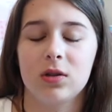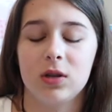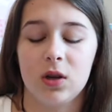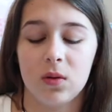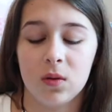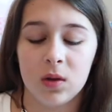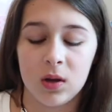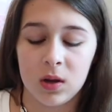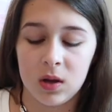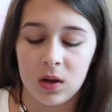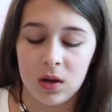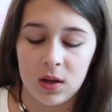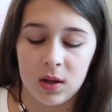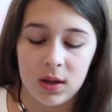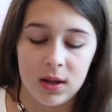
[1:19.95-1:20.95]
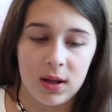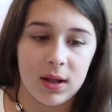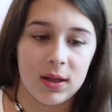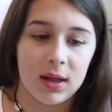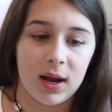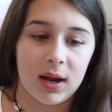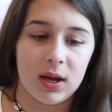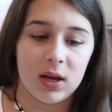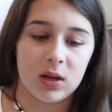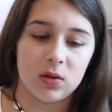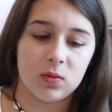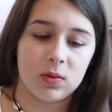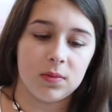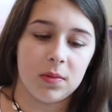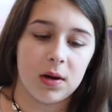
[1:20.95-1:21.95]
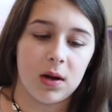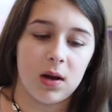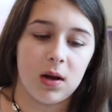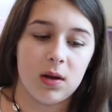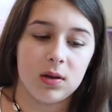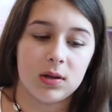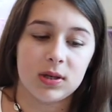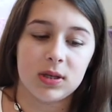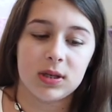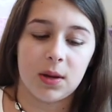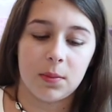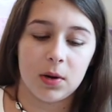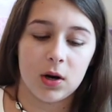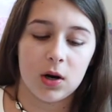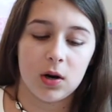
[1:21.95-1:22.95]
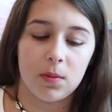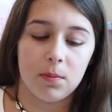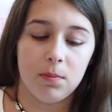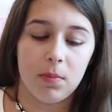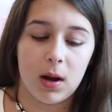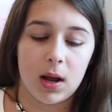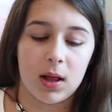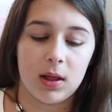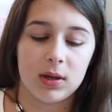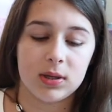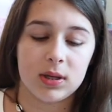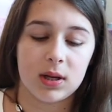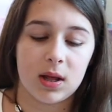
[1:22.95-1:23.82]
So that is one of my summer bucket list